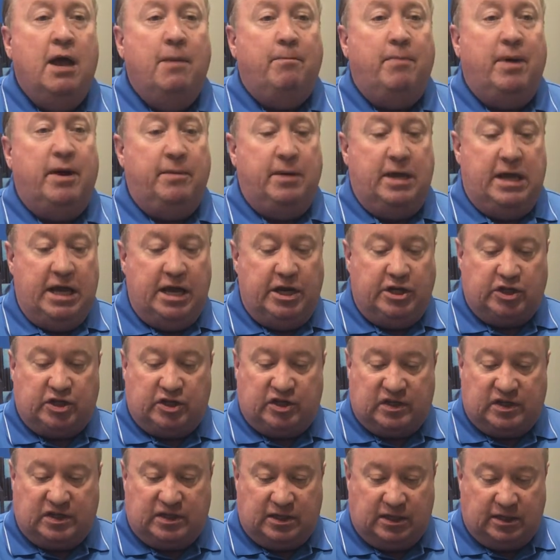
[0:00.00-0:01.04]
But each
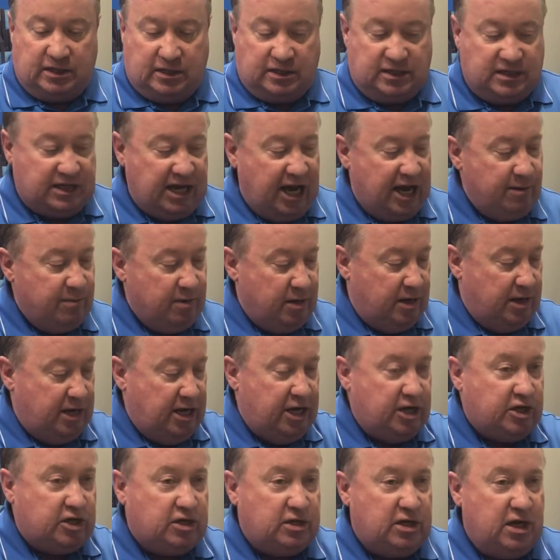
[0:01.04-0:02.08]
segment,
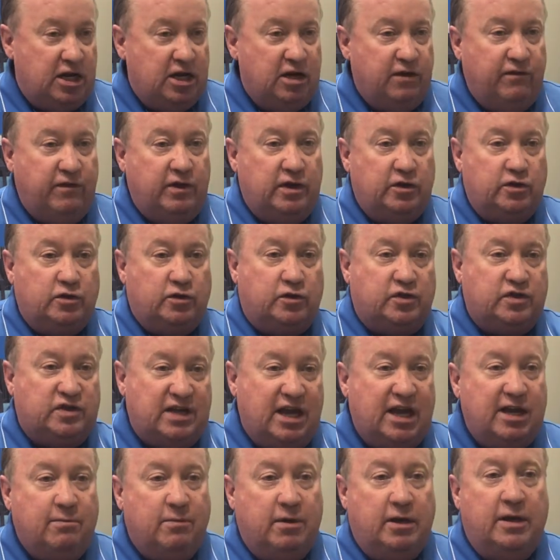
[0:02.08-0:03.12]
each individual
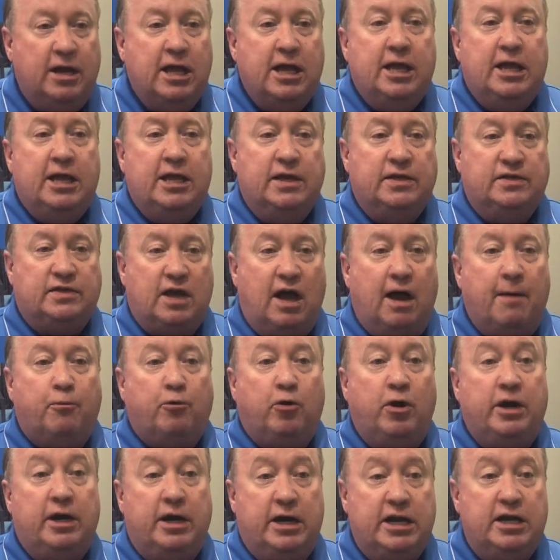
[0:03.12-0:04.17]
segment is
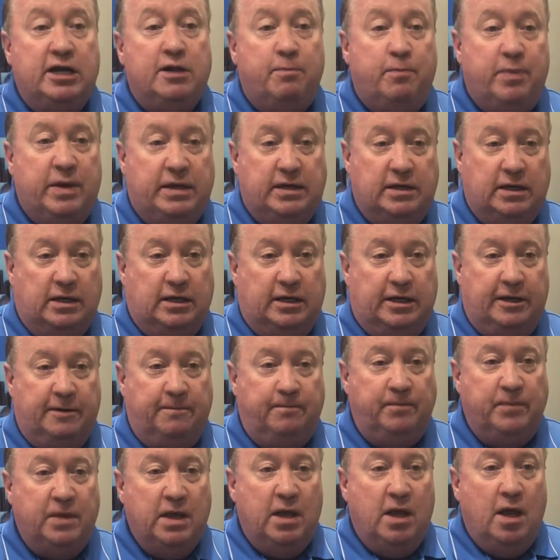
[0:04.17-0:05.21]
operated independently
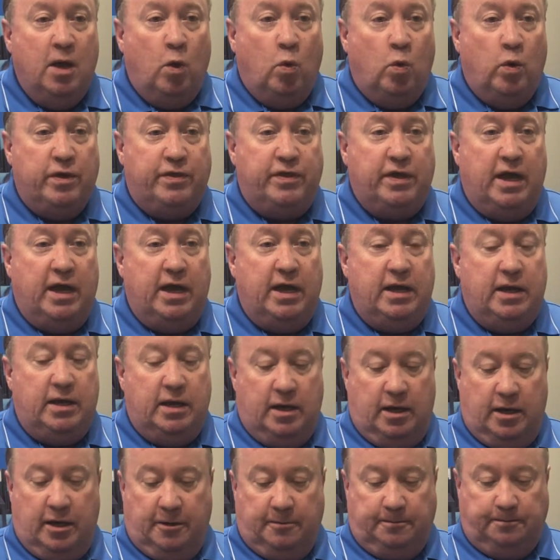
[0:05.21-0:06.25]
with
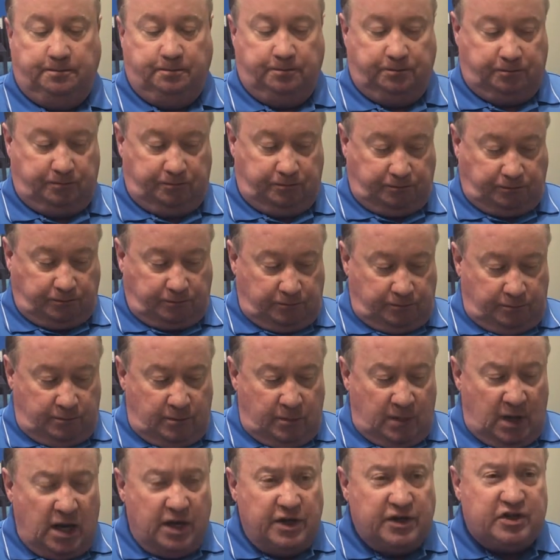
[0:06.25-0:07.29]
a
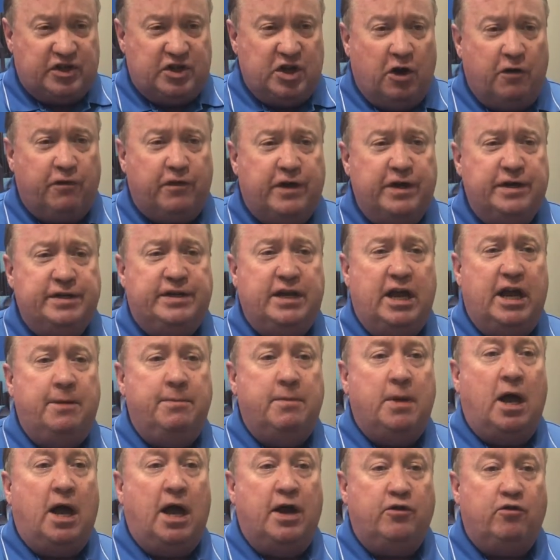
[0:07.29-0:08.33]

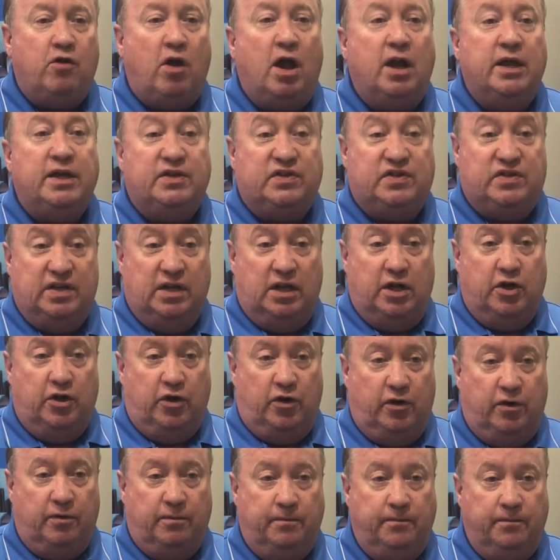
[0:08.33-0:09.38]
self-contained hydraulic
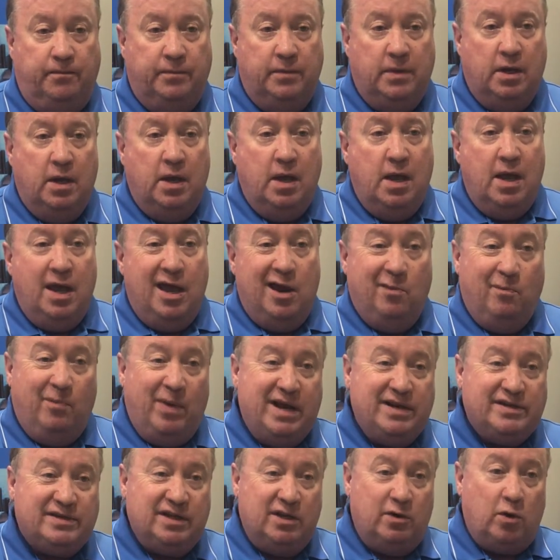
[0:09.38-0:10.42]
cylinder. And
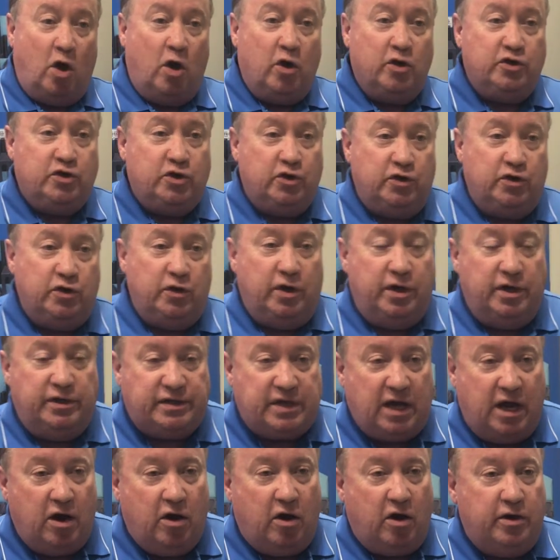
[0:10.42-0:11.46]
basically all you're doing, it's
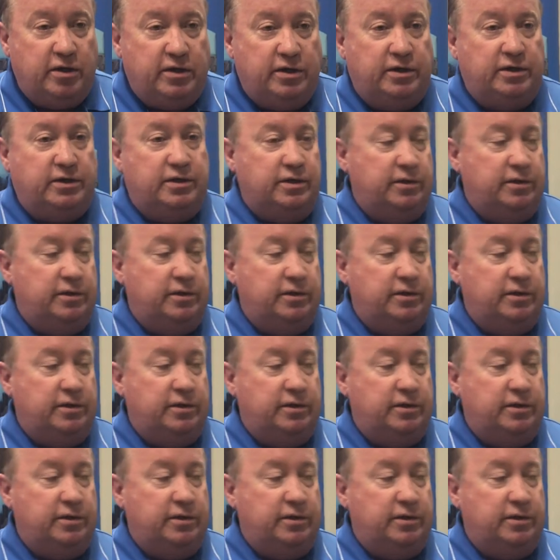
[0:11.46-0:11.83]
kind of hard to